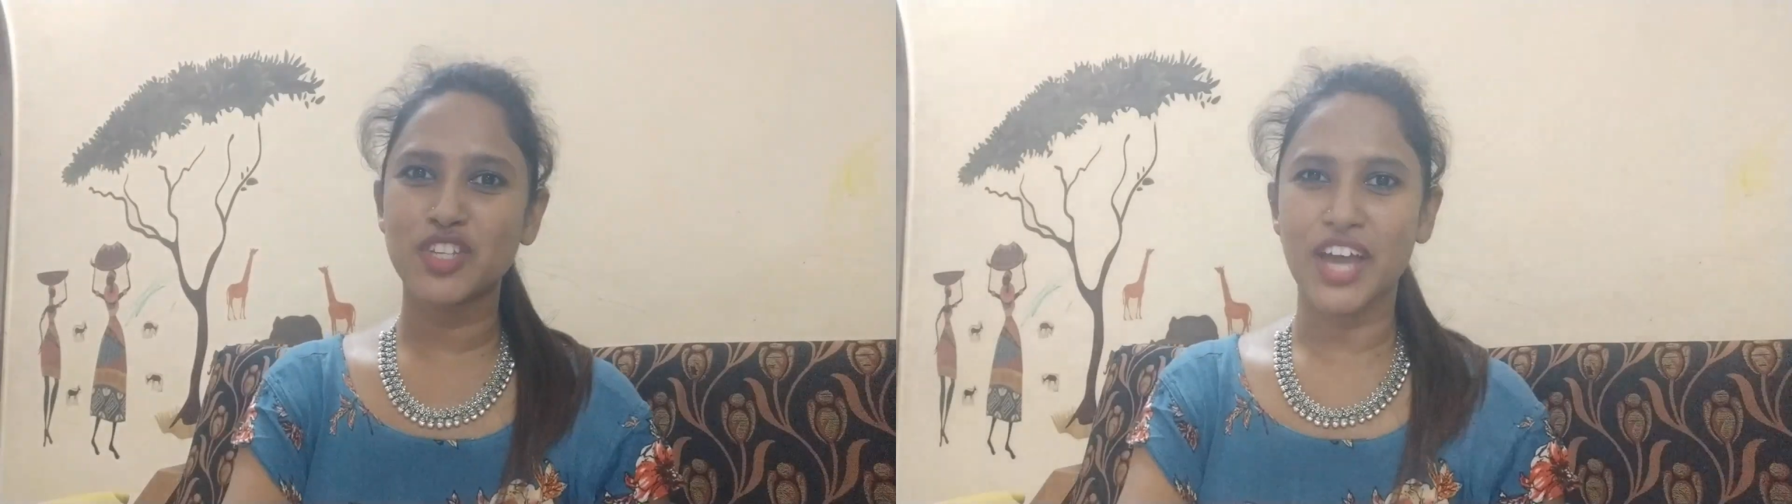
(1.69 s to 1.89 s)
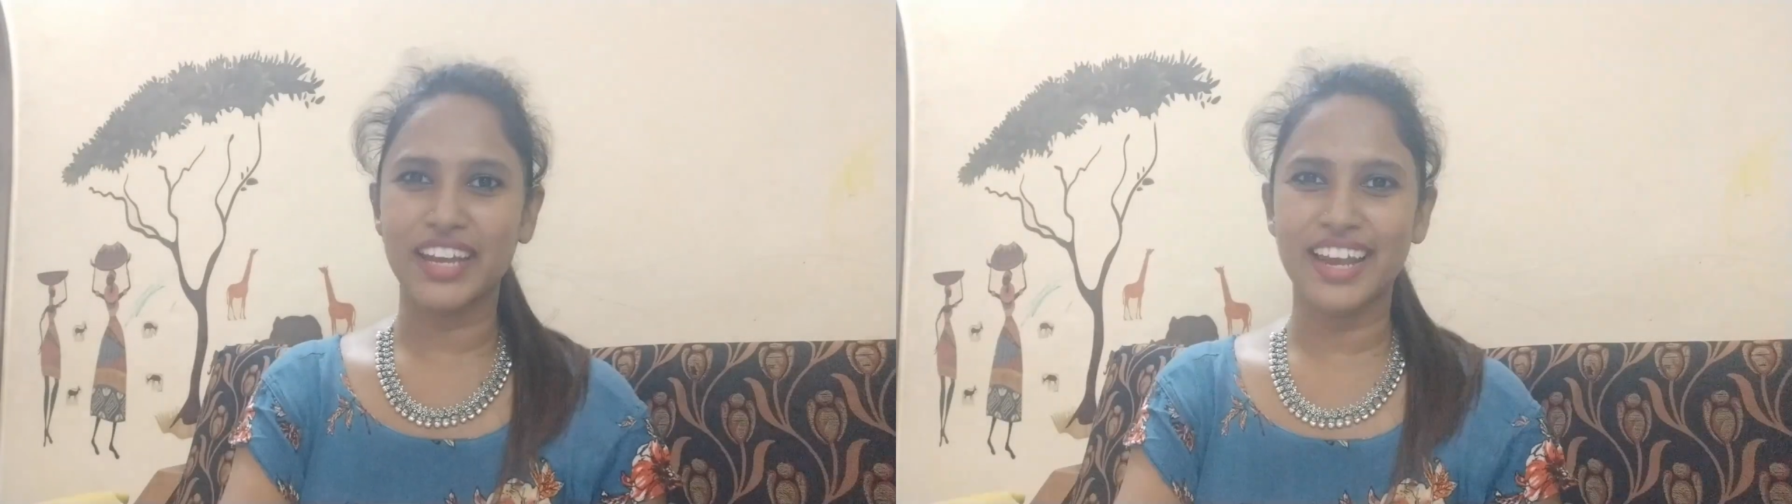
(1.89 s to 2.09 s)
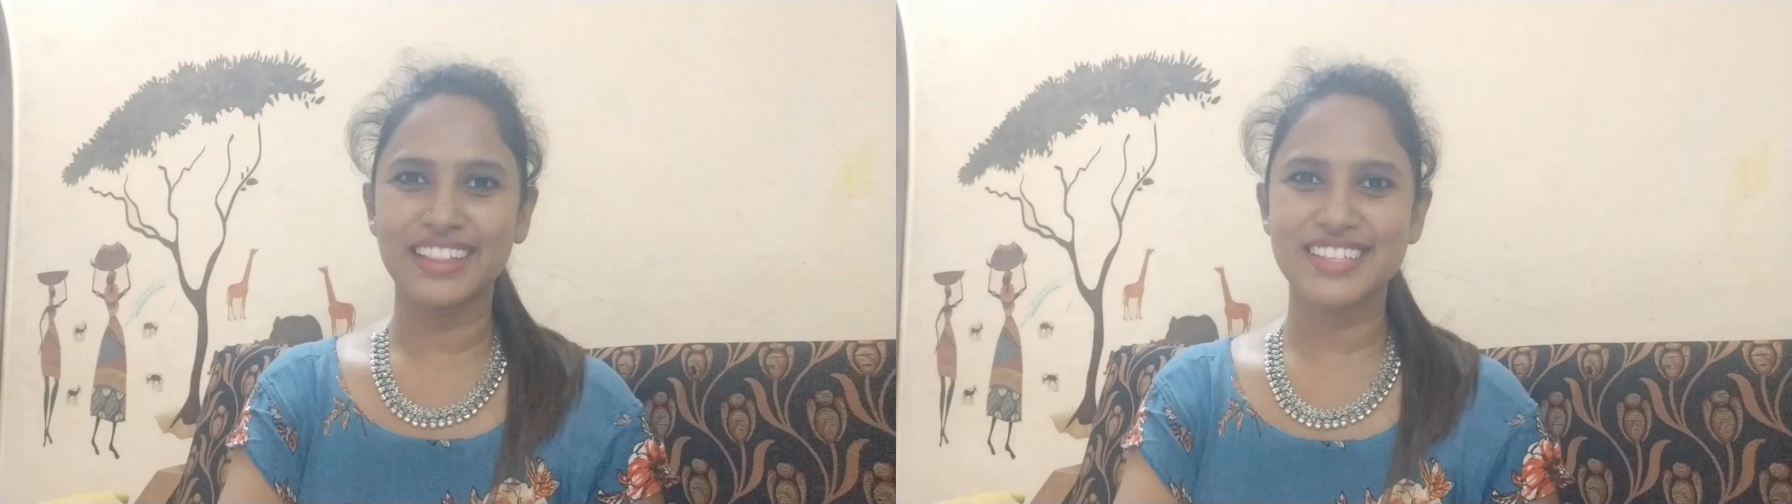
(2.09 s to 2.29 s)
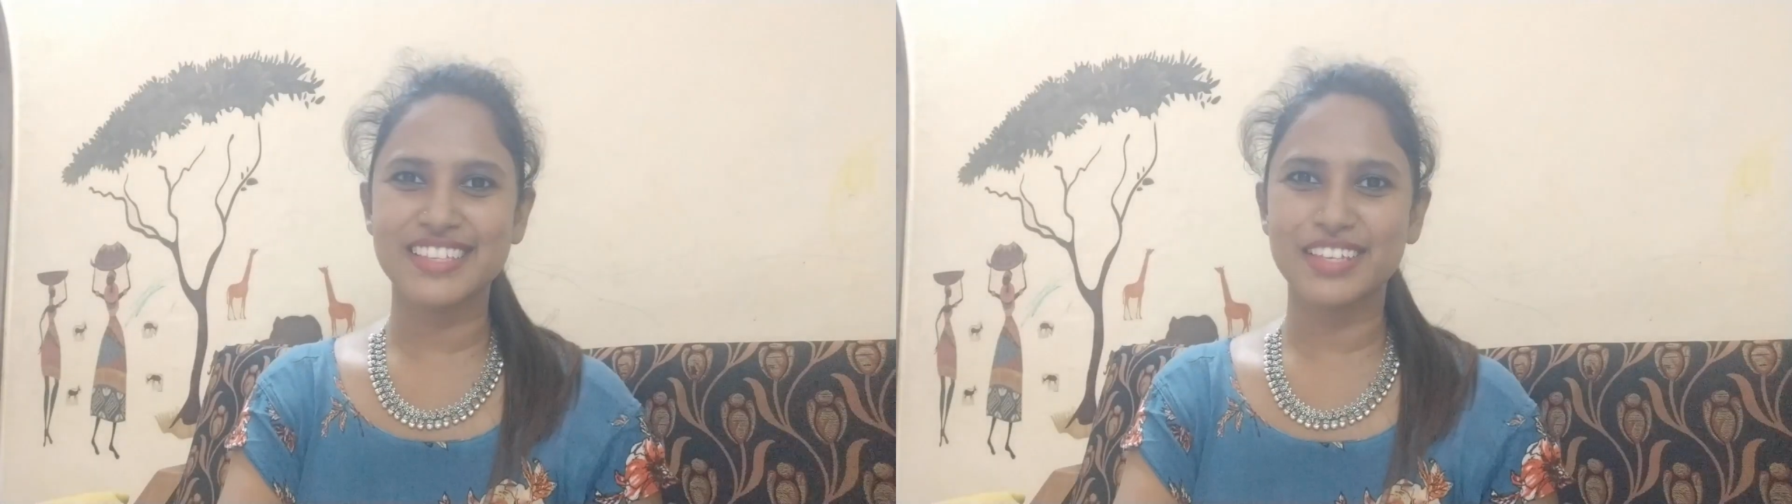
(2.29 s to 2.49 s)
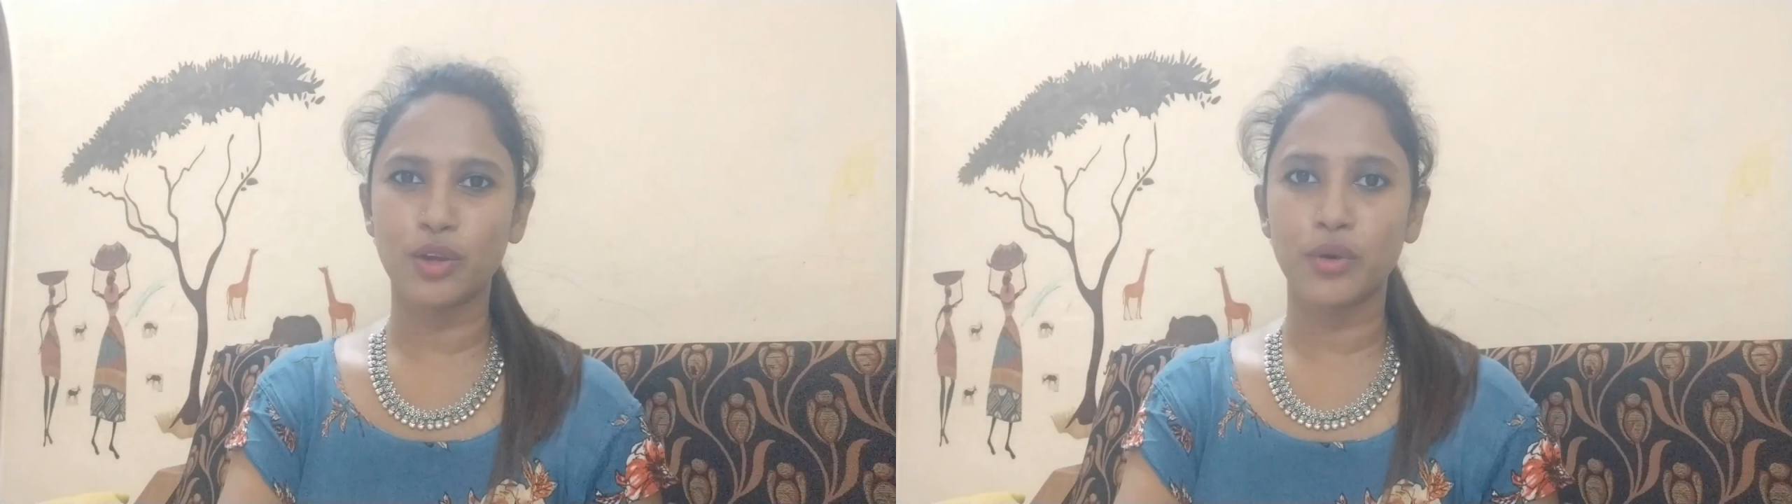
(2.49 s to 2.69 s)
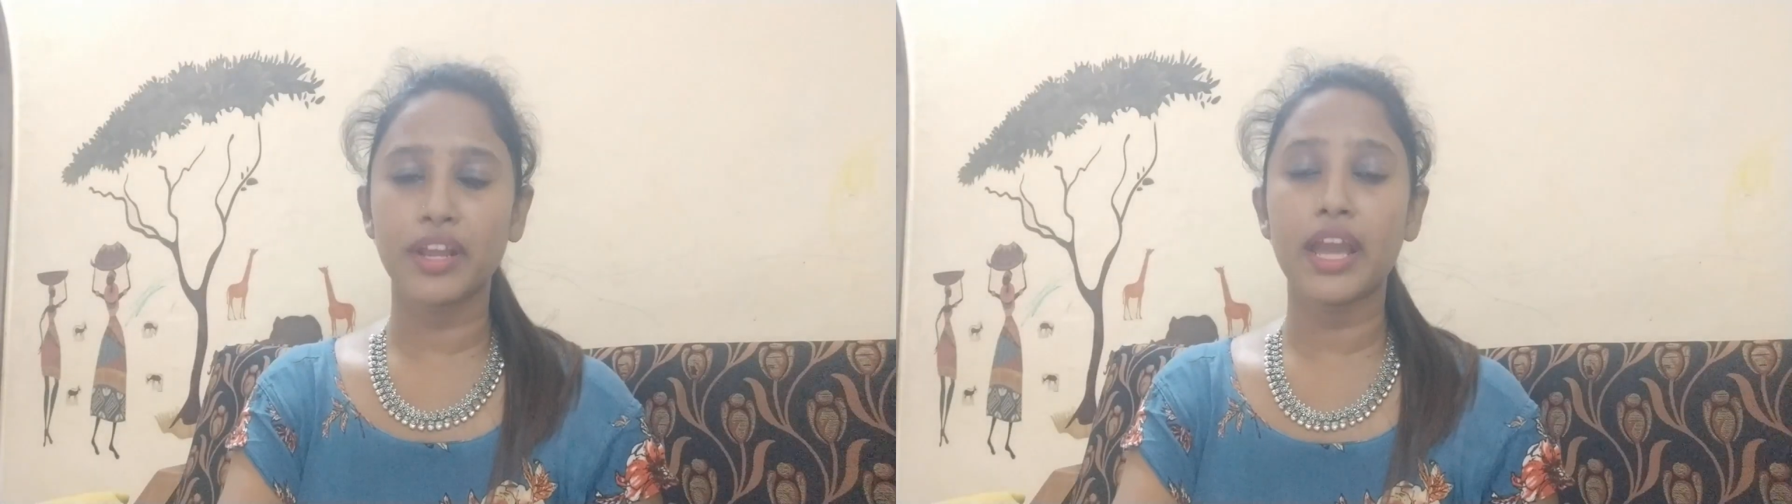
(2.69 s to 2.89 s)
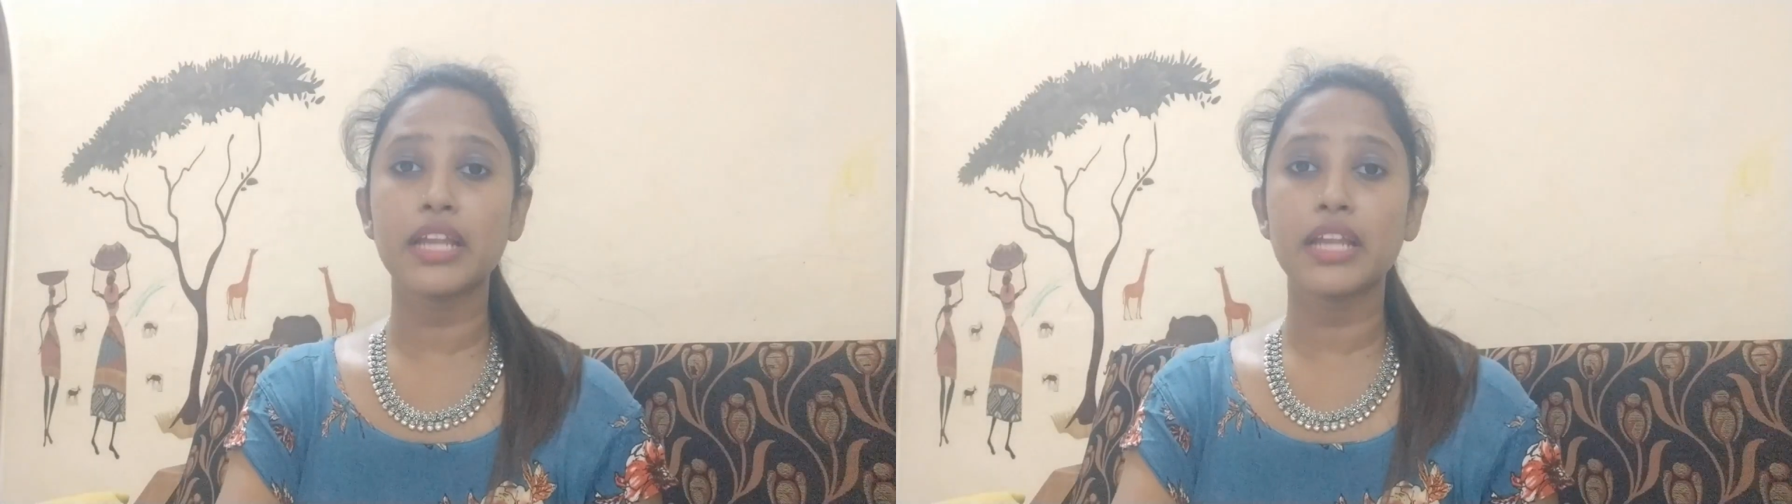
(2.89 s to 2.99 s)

channel and this is Glory